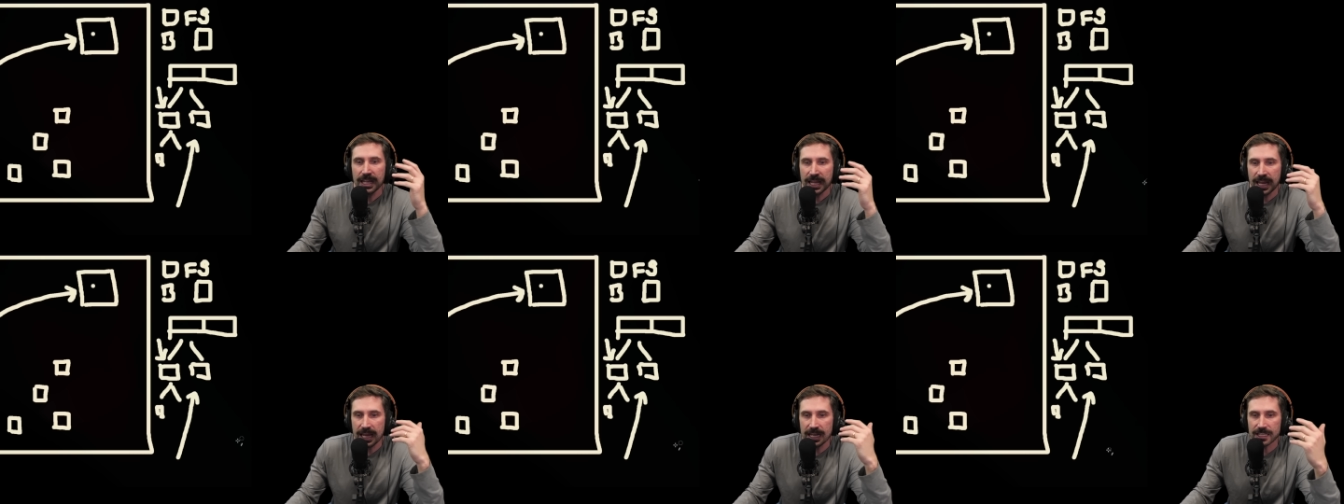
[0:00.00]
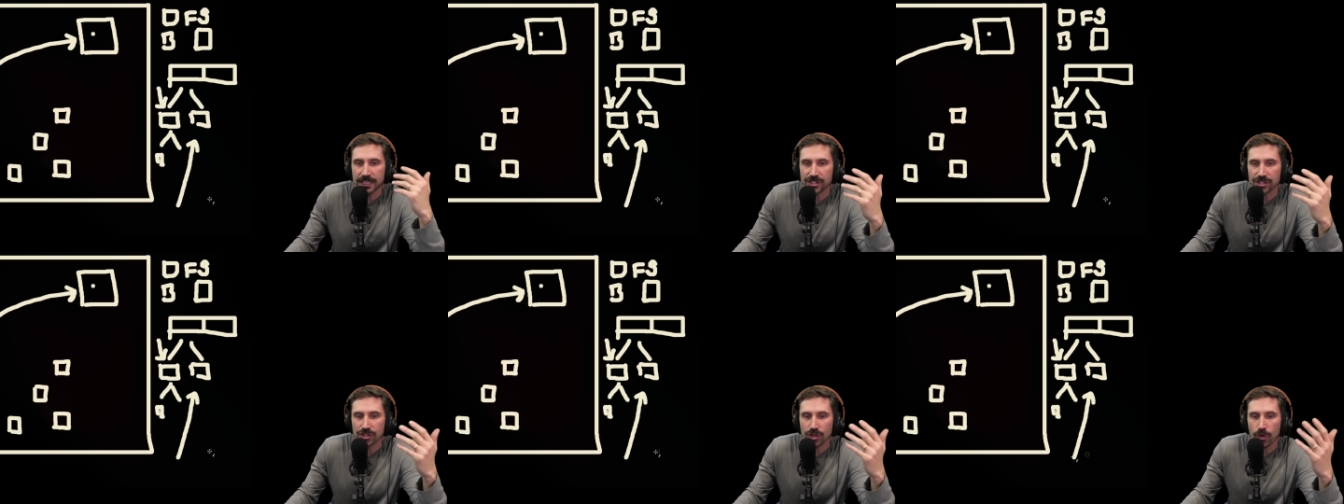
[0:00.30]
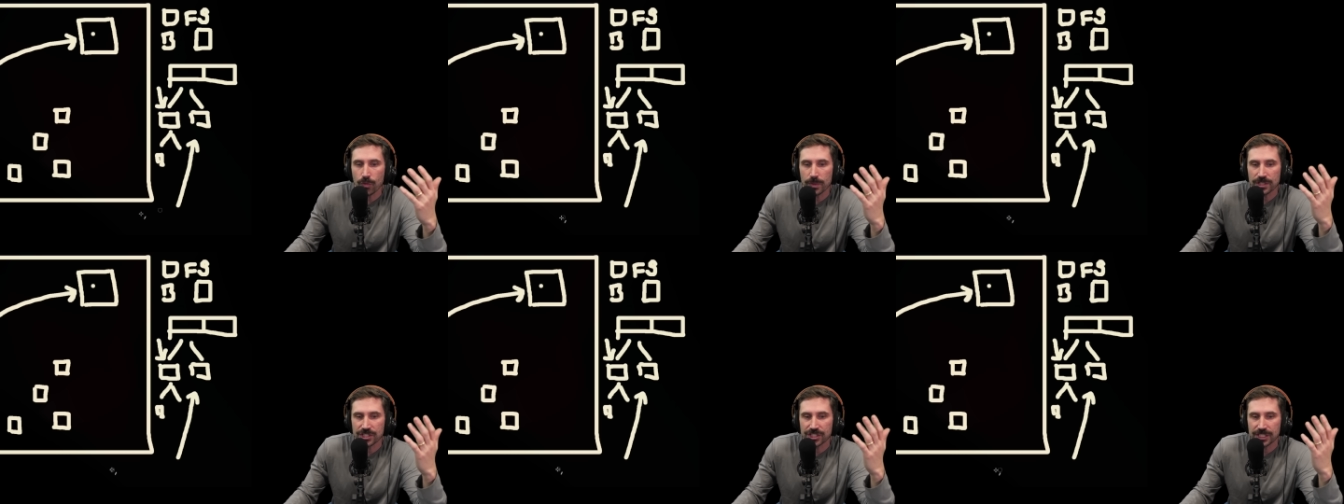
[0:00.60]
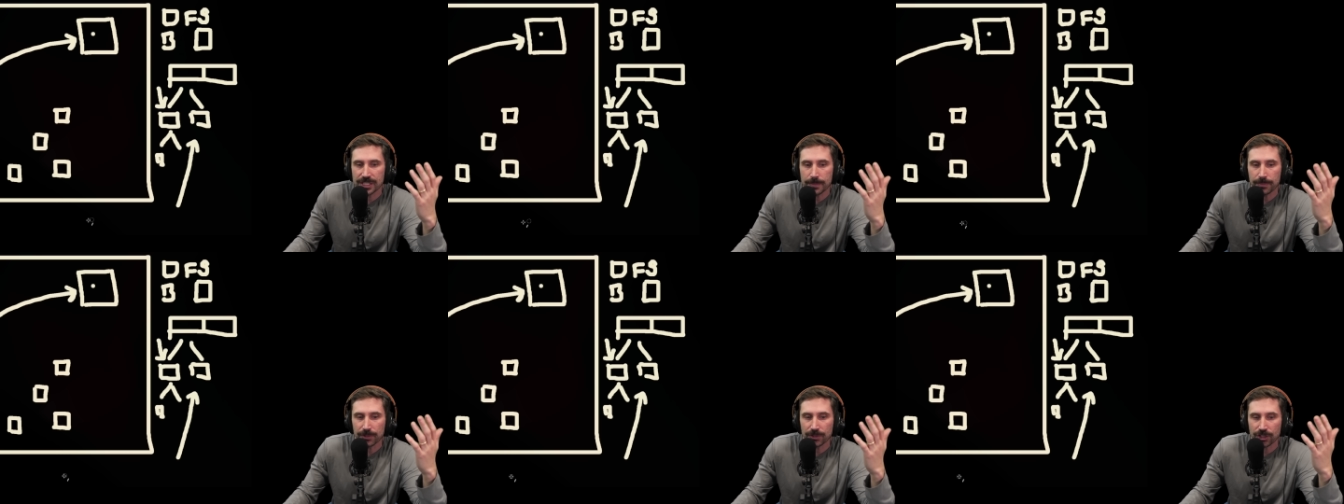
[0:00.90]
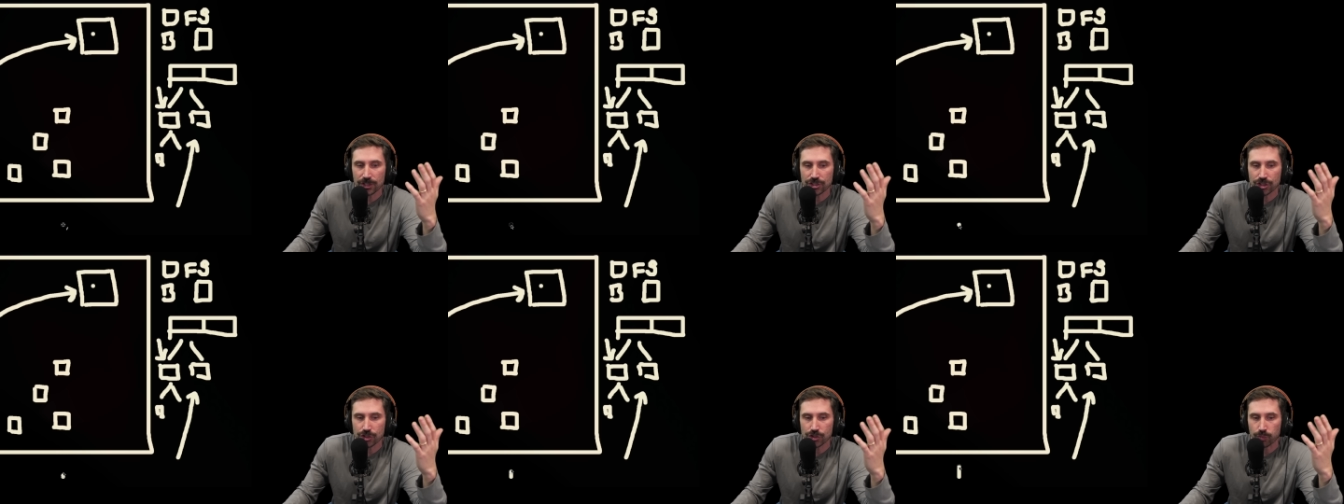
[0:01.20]
It is so much simpler
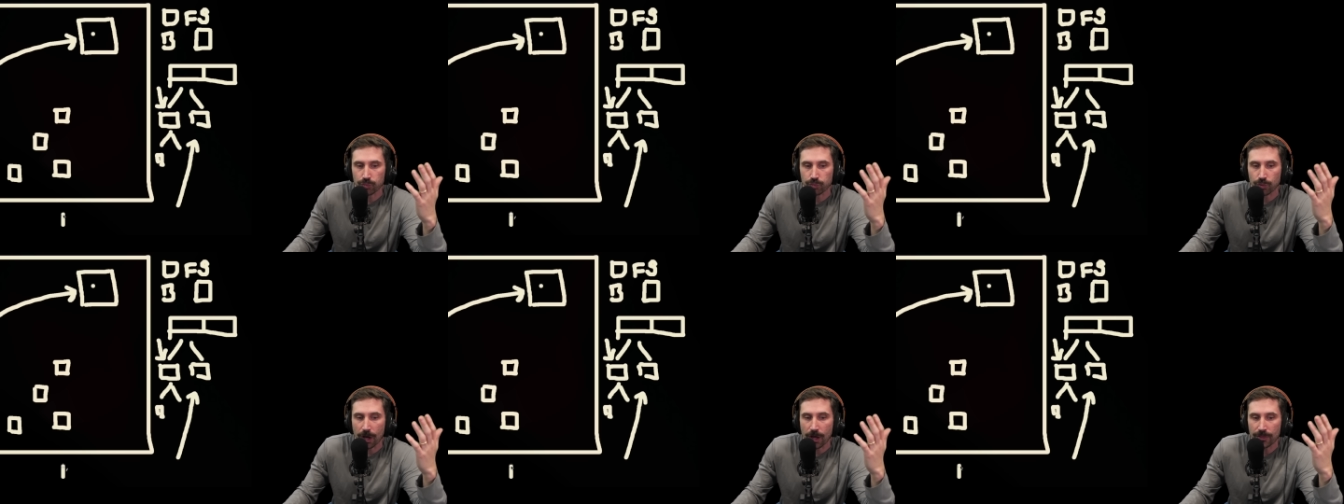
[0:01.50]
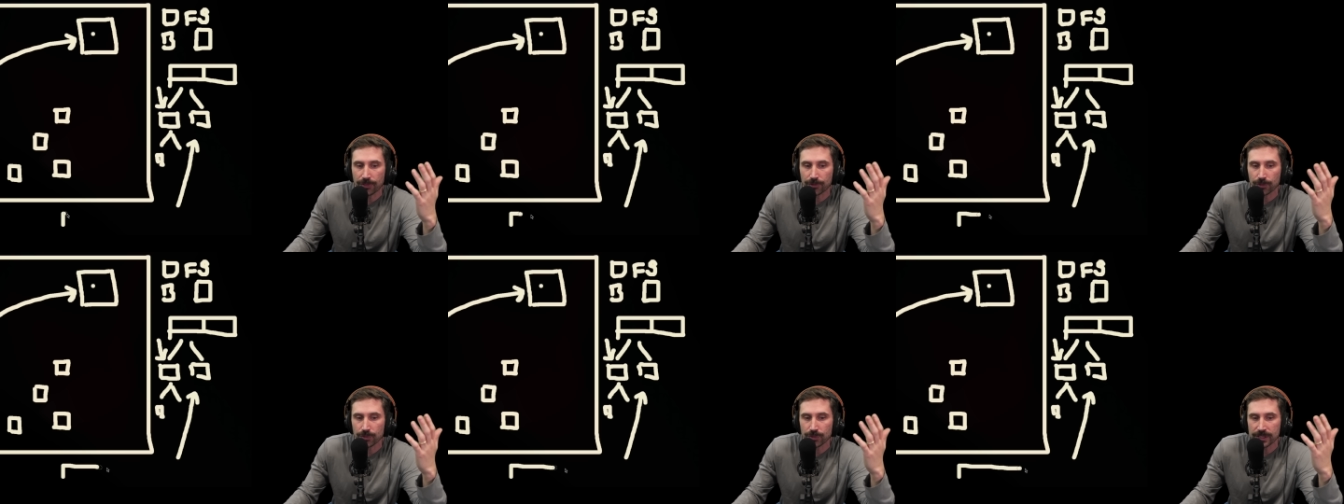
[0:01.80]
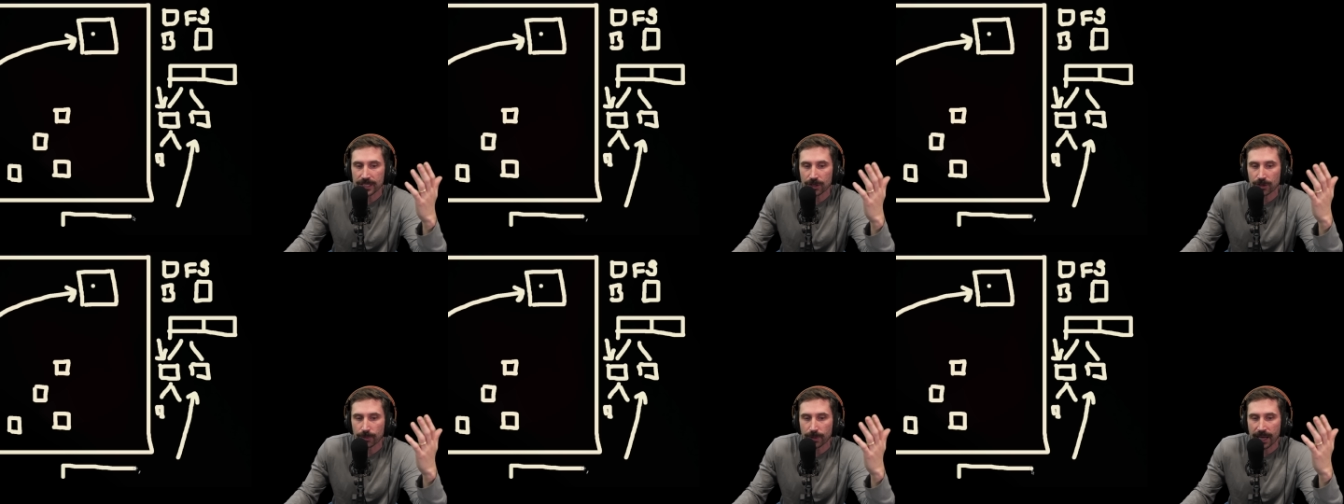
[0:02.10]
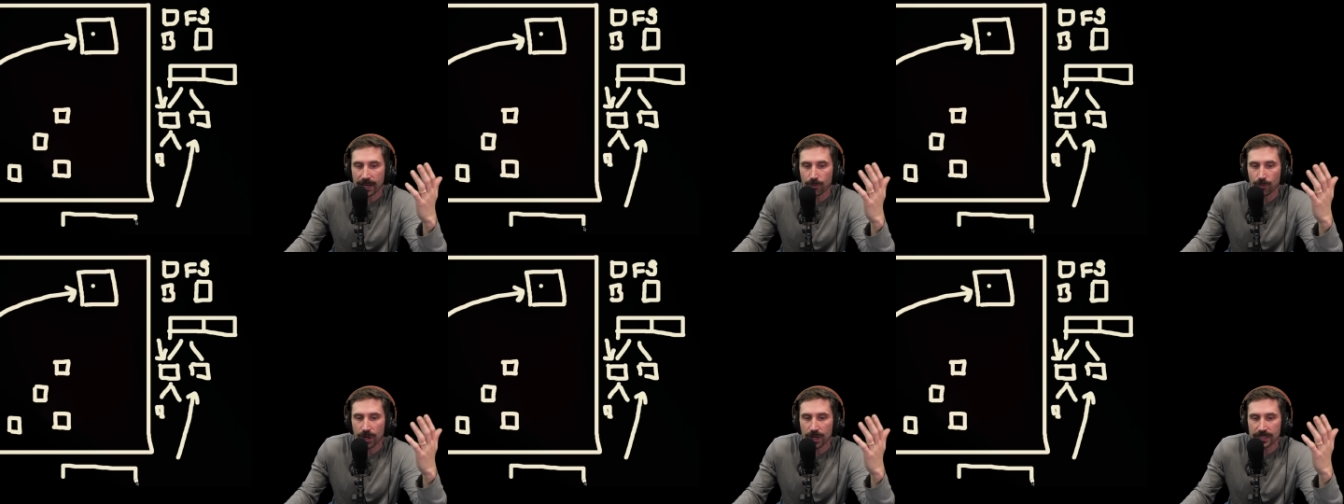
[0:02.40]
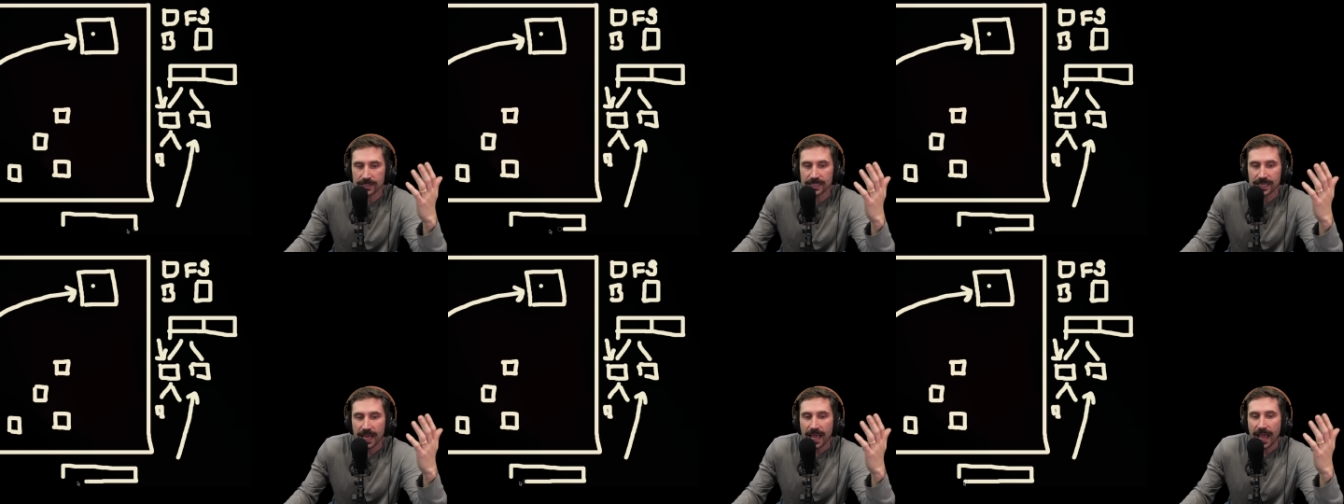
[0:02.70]
to just run through the array
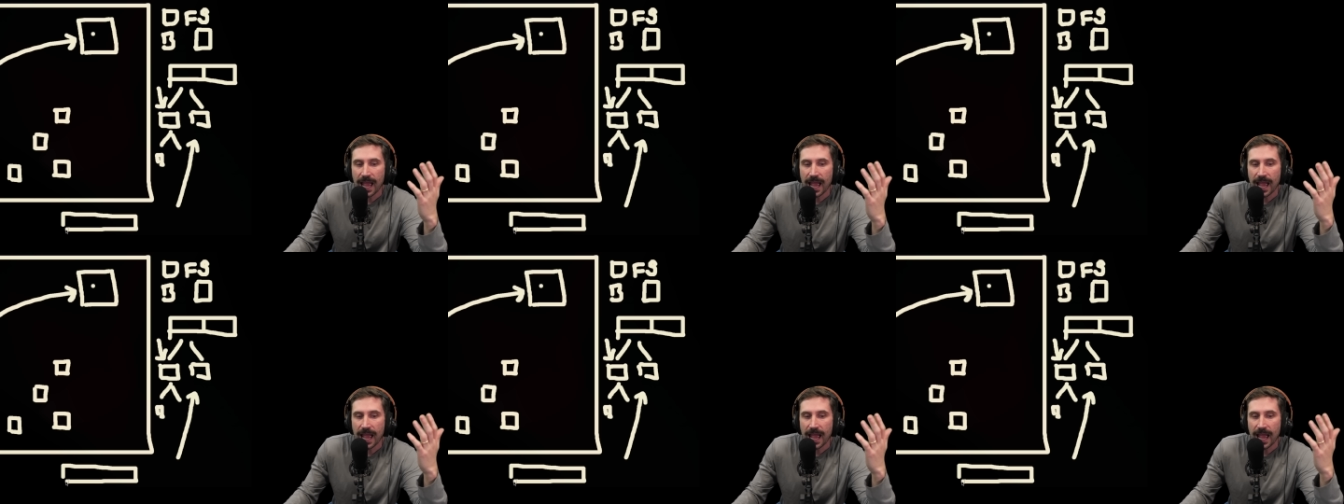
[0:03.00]
once